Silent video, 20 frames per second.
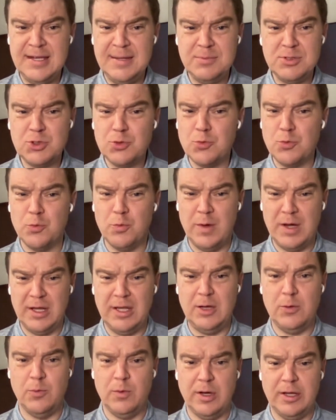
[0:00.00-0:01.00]
teams are
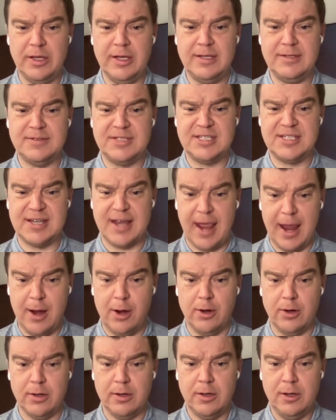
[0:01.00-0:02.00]
really, really
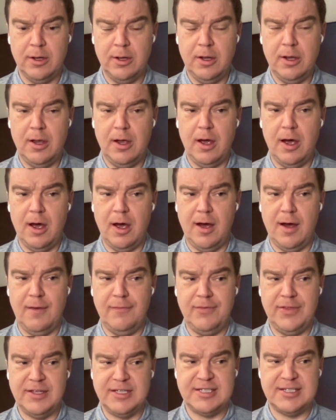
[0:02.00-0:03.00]
scared
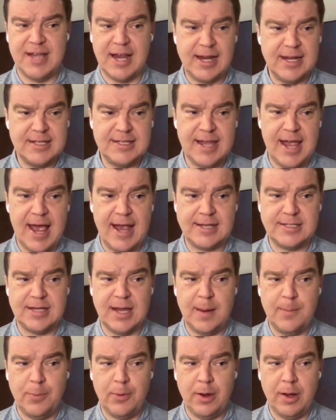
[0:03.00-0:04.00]
of the second tax
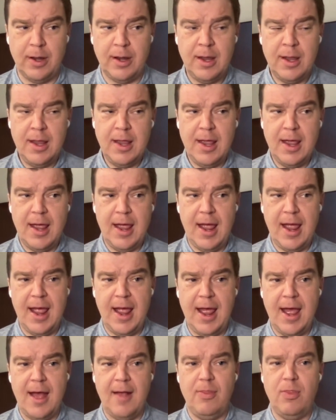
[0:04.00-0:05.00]
apron
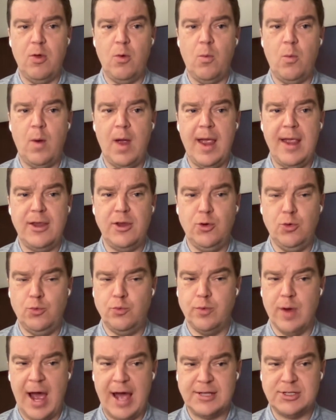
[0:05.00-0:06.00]
and the way
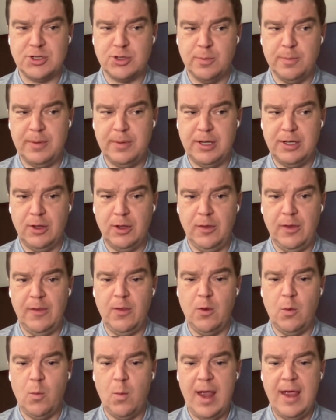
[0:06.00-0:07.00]
you roster build
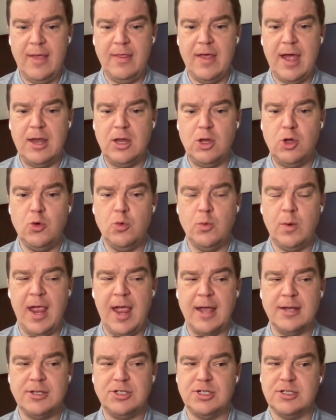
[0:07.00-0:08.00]
and the way that you
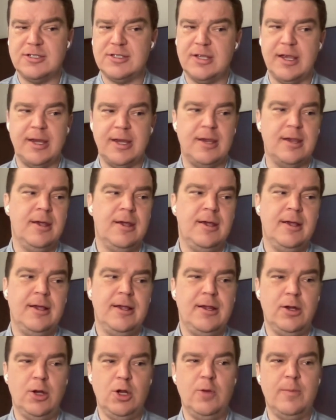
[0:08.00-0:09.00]
can't just like,
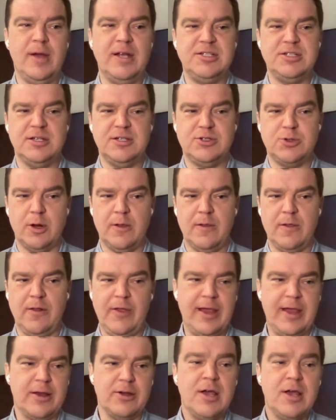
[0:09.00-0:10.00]
you mentioned sort of the
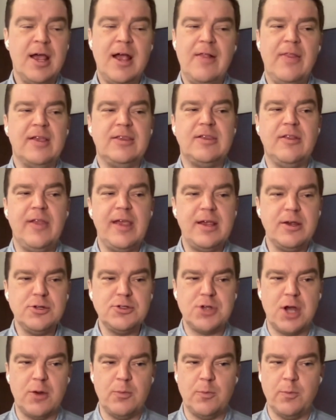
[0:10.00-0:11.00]
Lakers. Like the
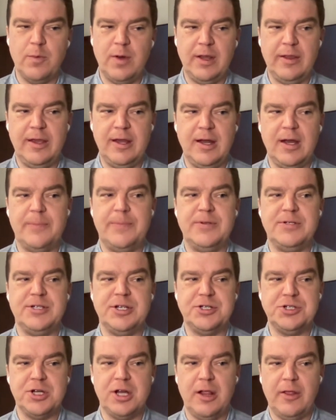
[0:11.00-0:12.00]
Lakers aren't really in a
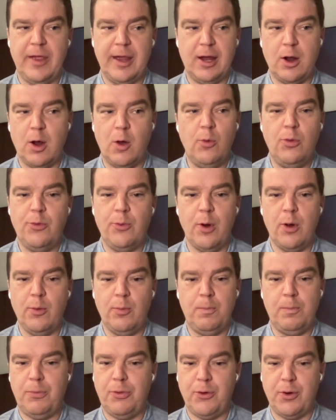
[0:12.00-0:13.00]
position to like go
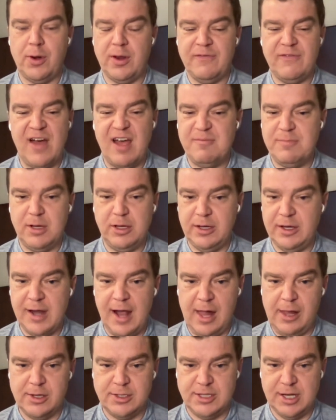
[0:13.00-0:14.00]
throw $35 million
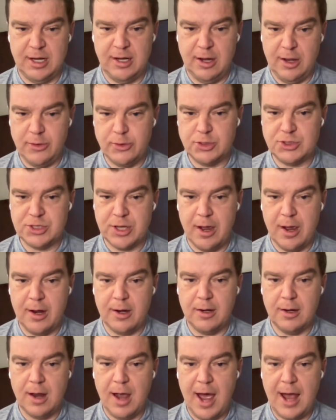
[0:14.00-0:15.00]
at another
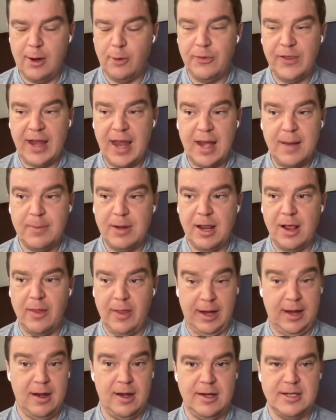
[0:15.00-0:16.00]
star. I don't think anybody
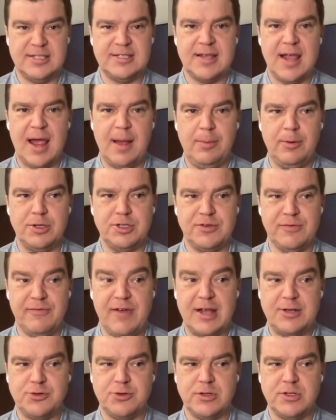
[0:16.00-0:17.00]
like an established
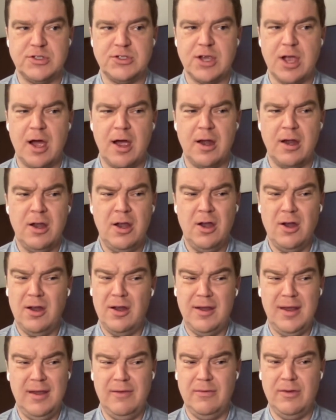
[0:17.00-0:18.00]
veteran star,
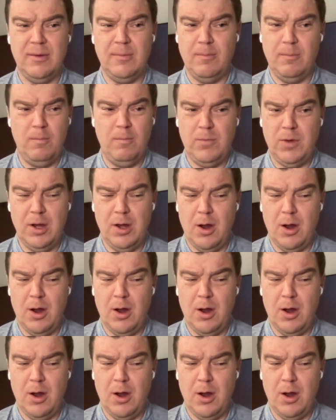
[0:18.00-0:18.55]
even,